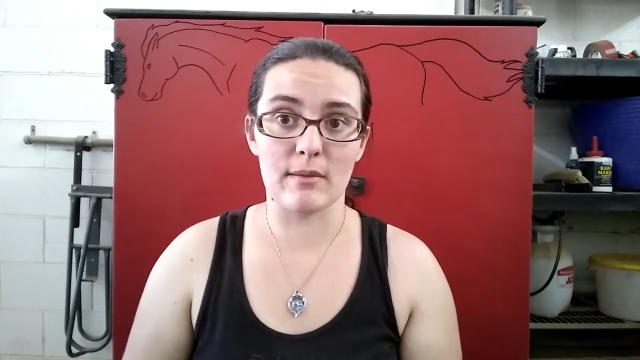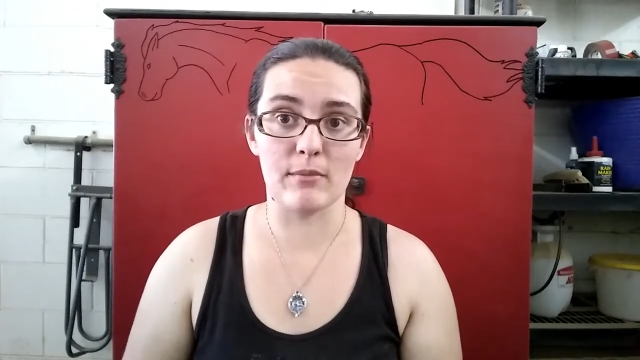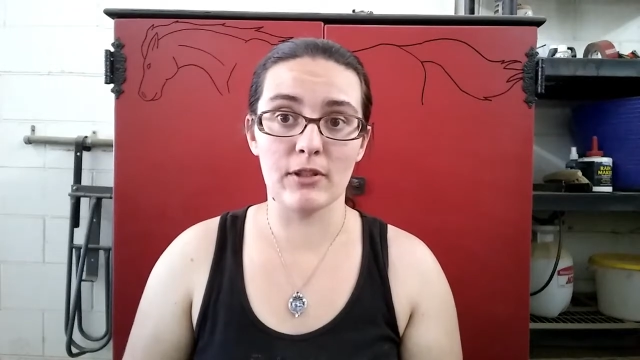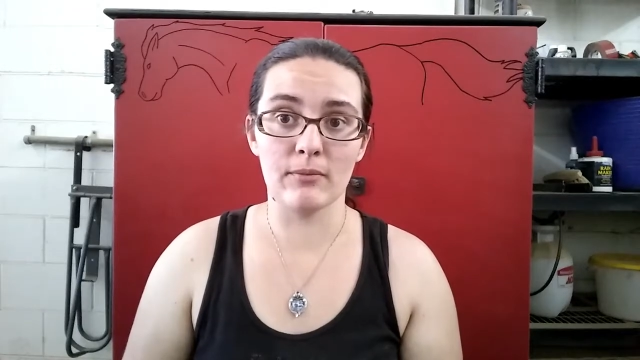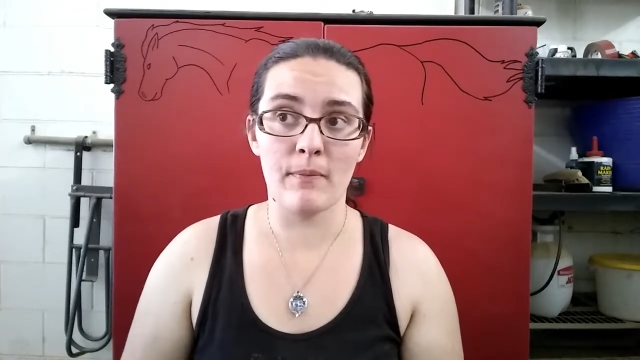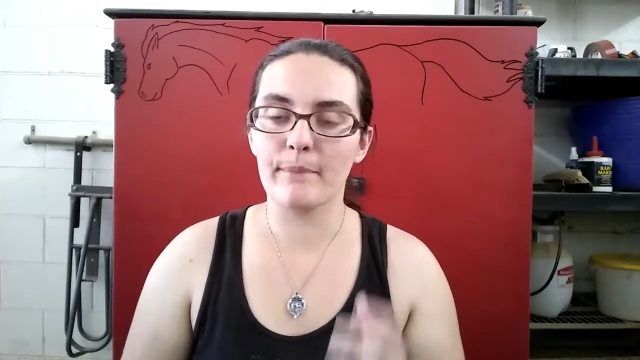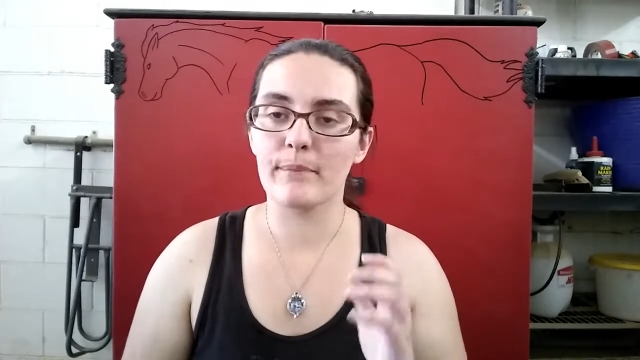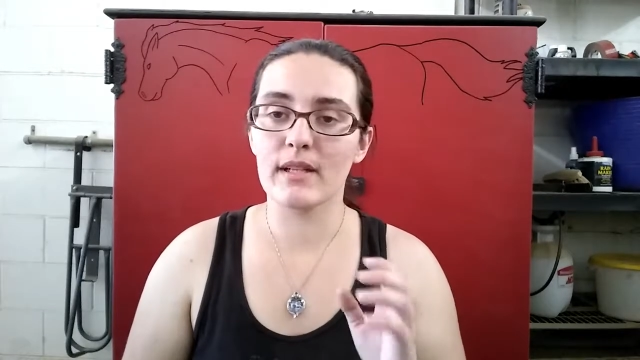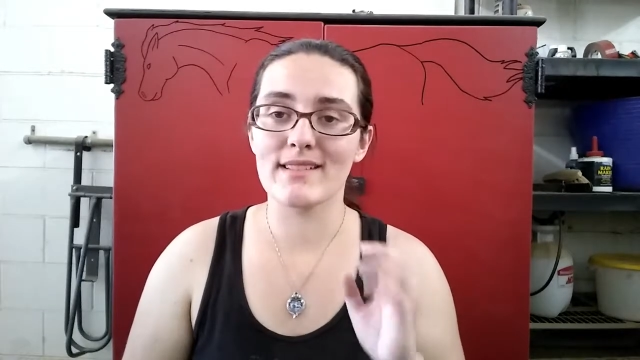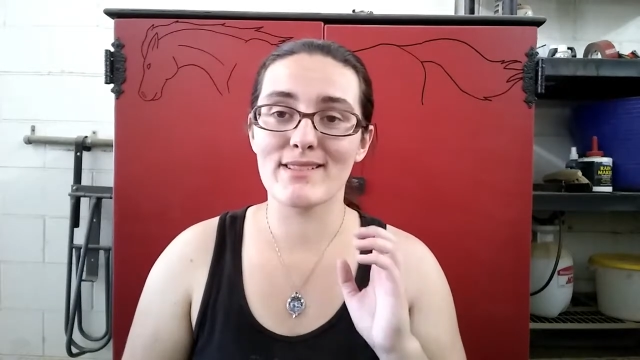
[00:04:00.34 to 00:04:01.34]
the summer,
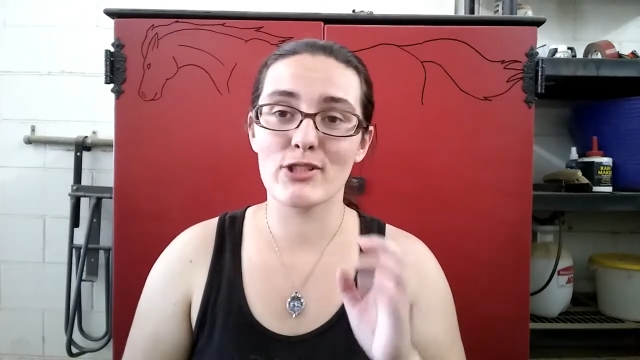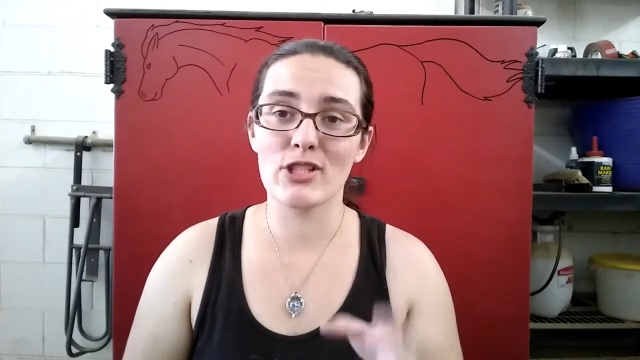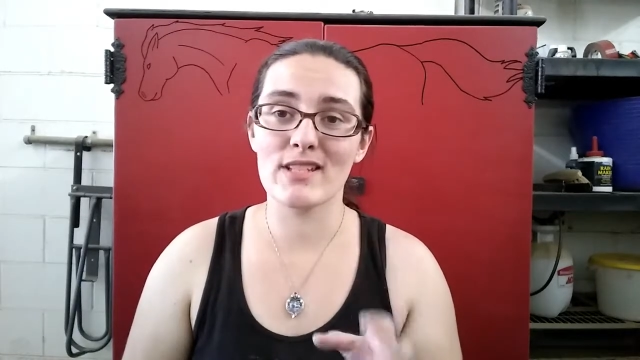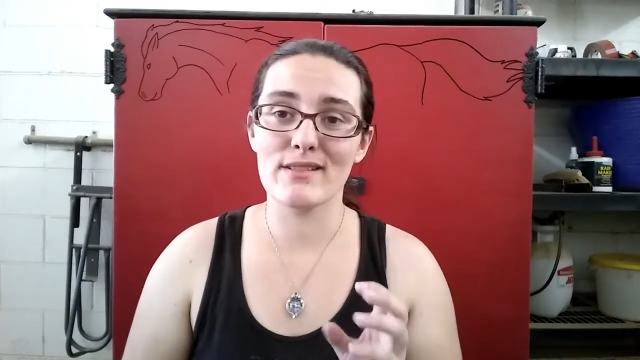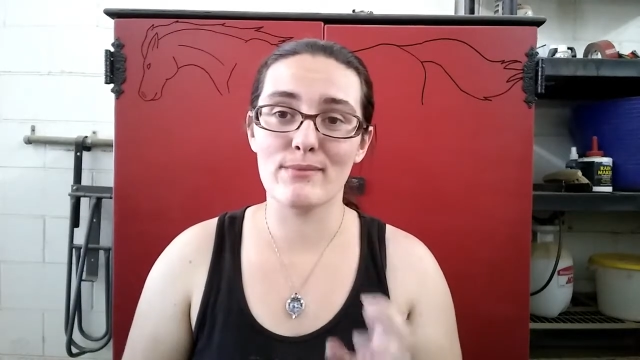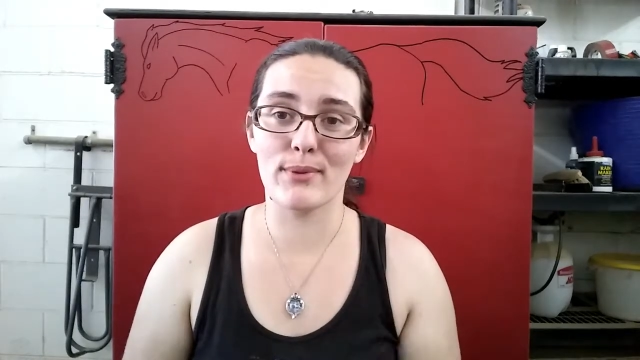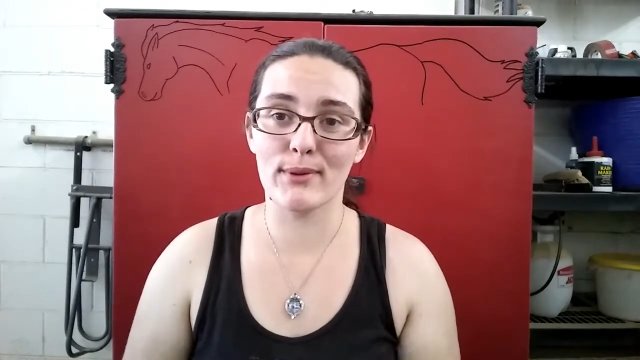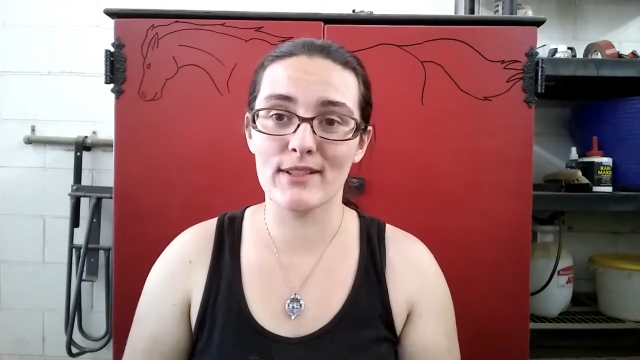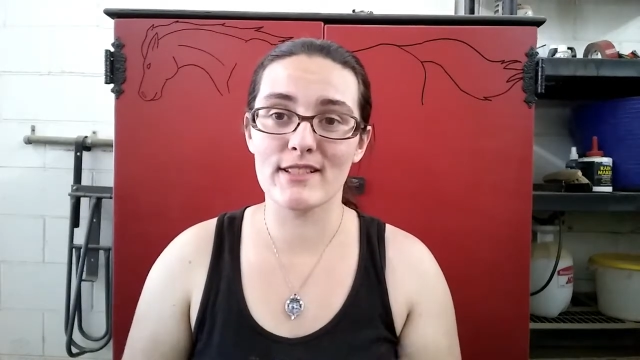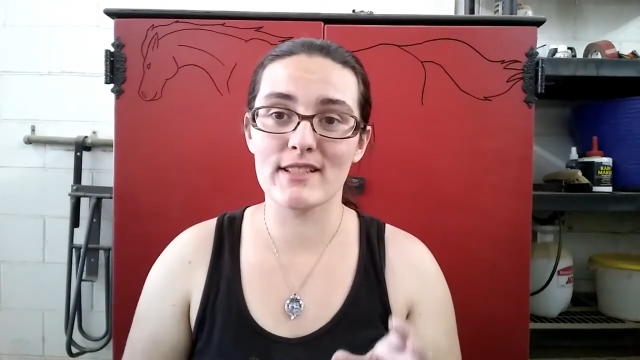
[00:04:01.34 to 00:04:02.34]
because it's just as
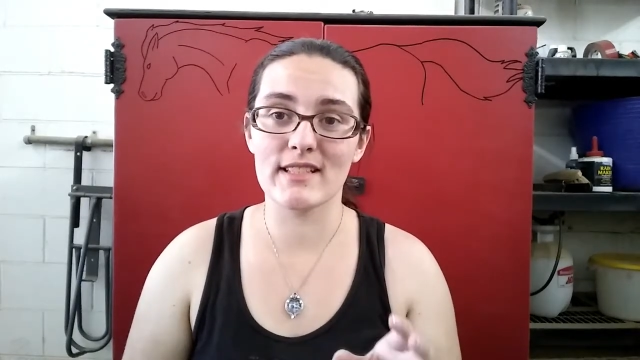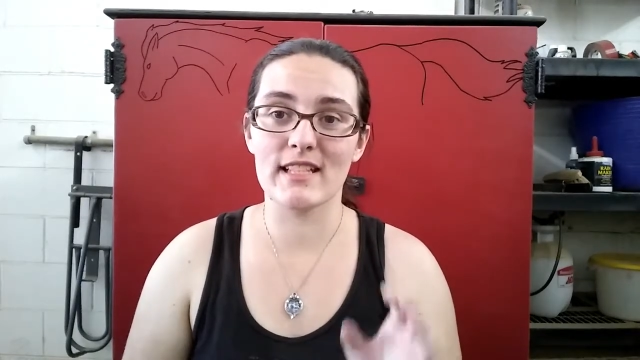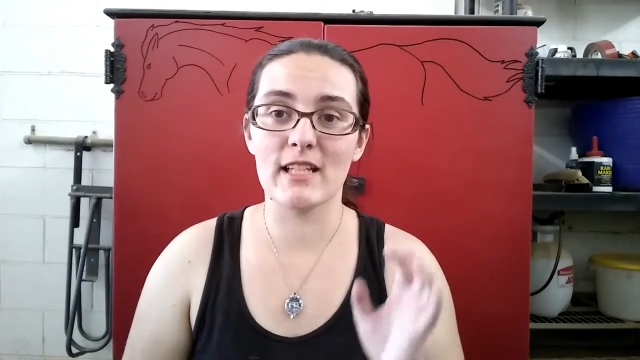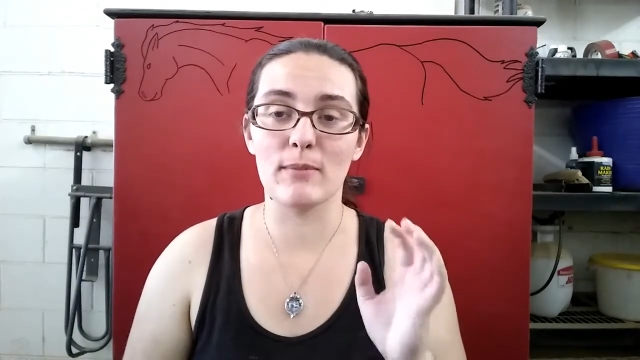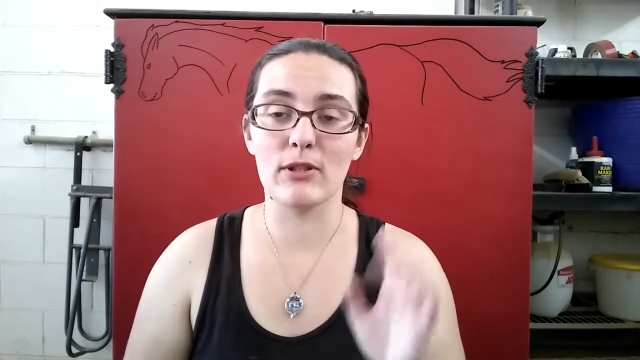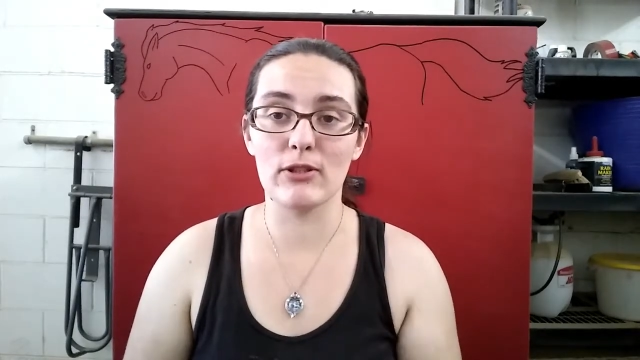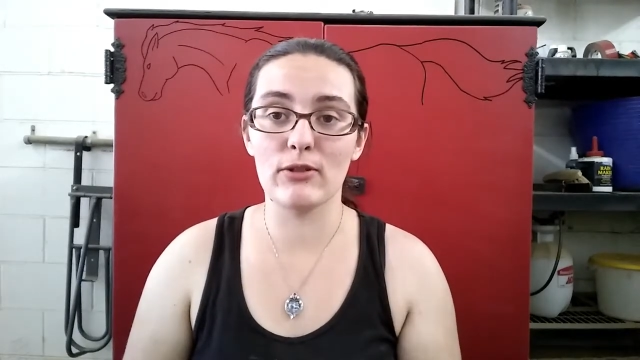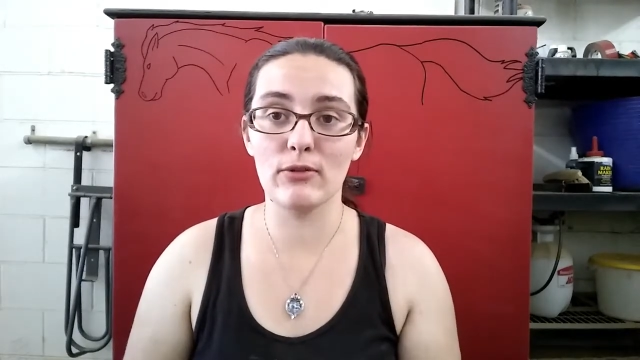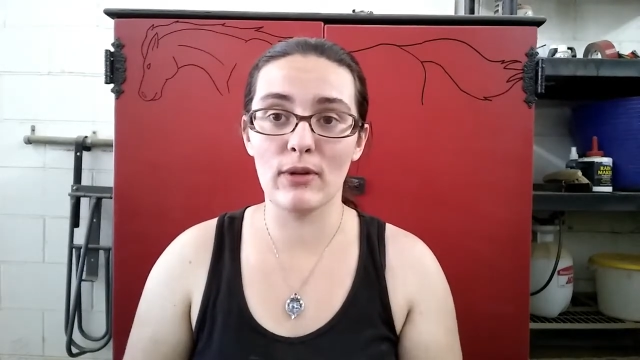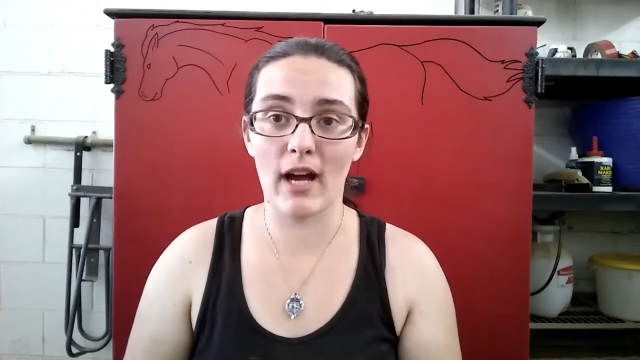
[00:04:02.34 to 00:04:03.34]
important to keep
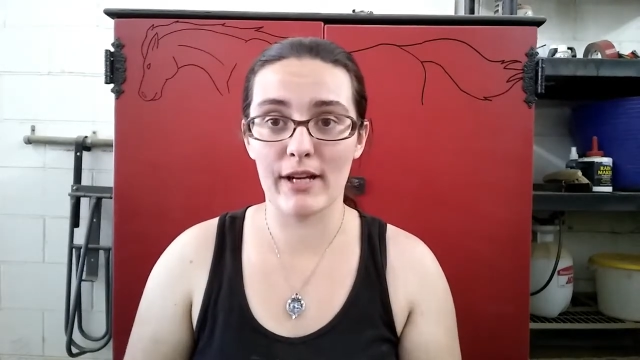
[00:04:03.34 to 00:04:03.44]
you